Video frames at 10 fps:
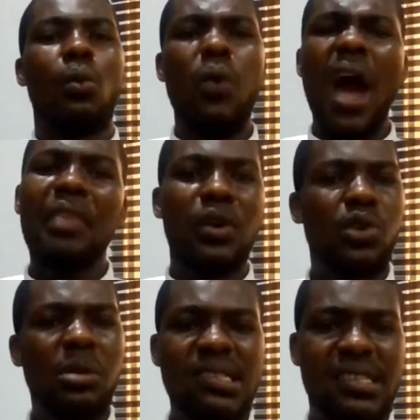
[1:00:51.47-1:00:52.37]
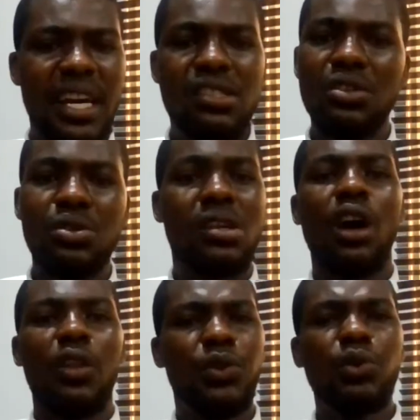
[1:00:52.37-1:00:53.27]
where the Rome Statute
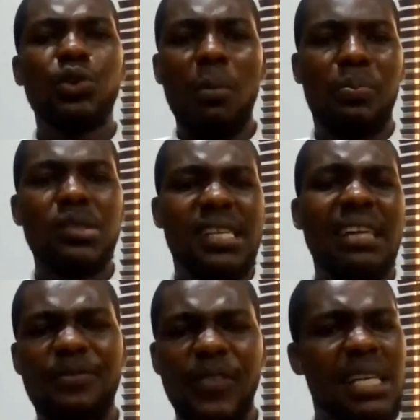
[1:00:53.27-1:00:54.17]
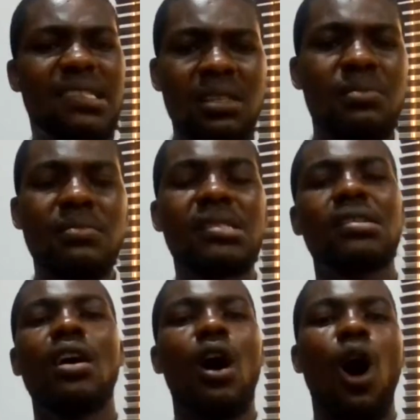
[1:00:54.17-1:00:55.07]
do not protect
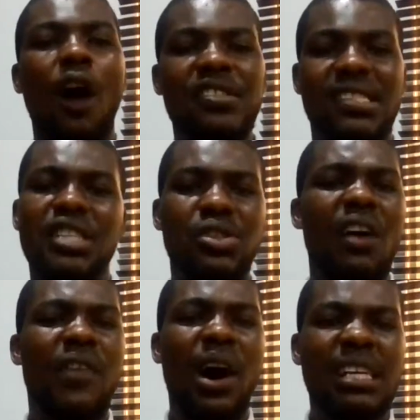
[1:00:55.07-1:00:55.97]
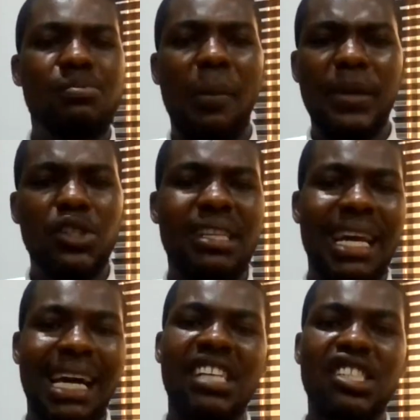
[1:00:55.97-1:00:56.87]
victims of sexual violence
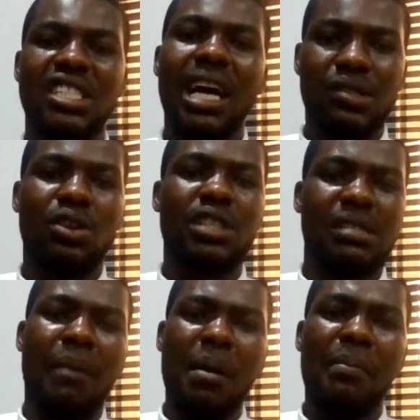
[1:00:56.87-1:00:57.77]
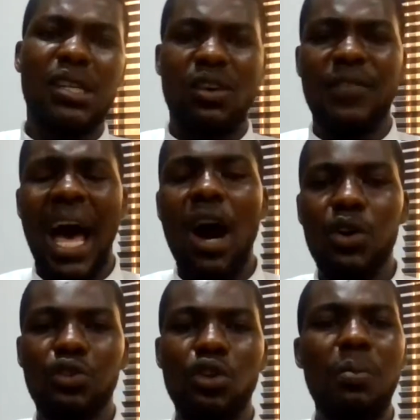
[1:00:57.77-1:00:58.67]
perpetrated against child soldiers by members of their
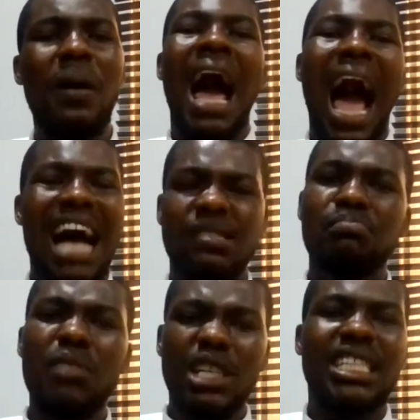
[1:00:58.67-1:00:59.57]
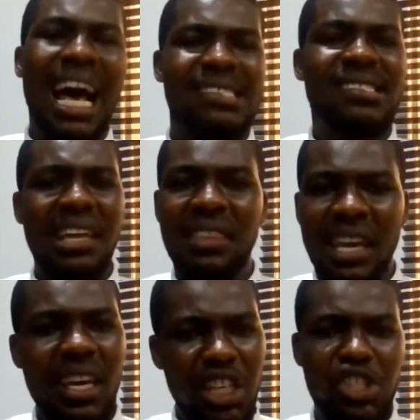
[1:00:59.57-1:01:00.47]
own group as much as they
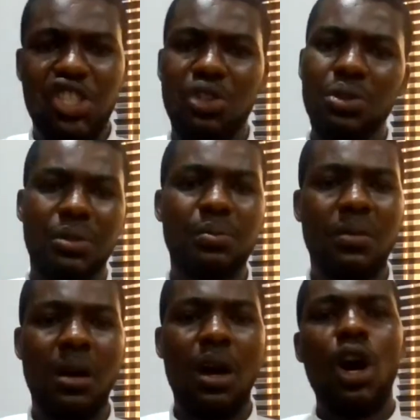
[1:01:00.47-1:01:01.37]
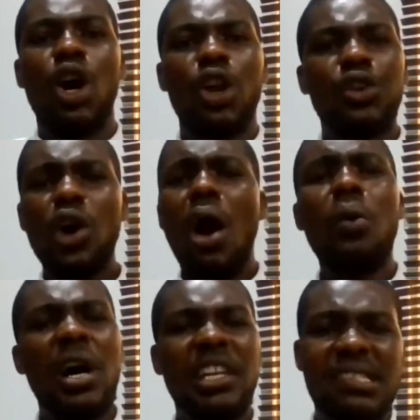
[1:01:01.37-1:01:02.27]
think it should.
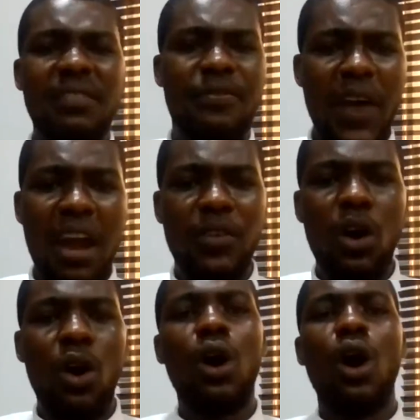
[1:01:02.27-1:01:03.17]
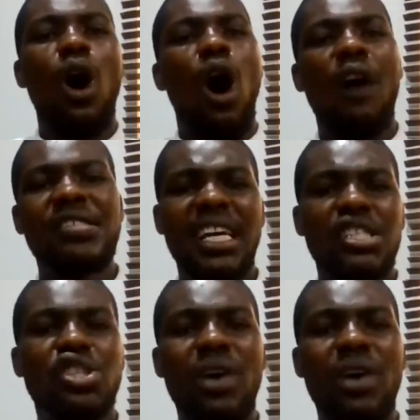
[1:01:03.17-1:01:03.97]
No one is in favor of